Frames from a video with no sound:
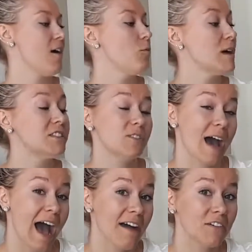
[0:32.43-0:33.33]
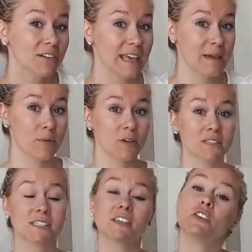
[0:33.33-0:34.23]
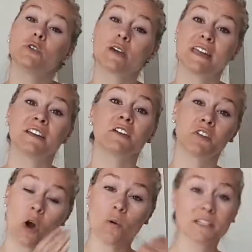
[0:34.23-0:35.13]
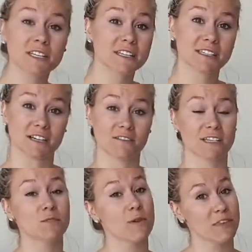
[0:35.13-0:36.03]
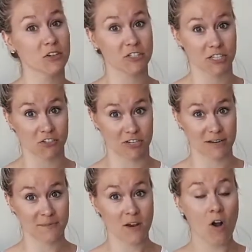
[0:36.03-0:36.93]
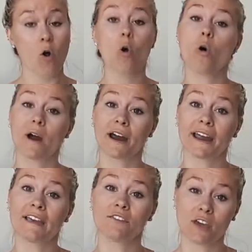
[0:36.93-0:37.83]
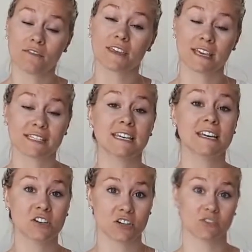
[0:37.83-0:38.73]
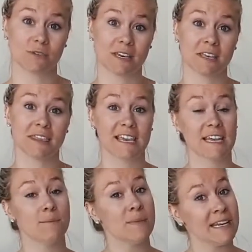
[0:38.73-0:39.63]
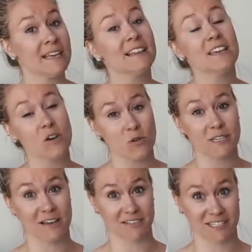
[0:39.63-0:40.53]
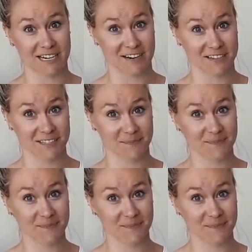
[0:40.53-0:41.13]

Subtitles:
Once you have your labels, you can go into the service with your children, or if you have kids in nursery, they can immediately go downstairs.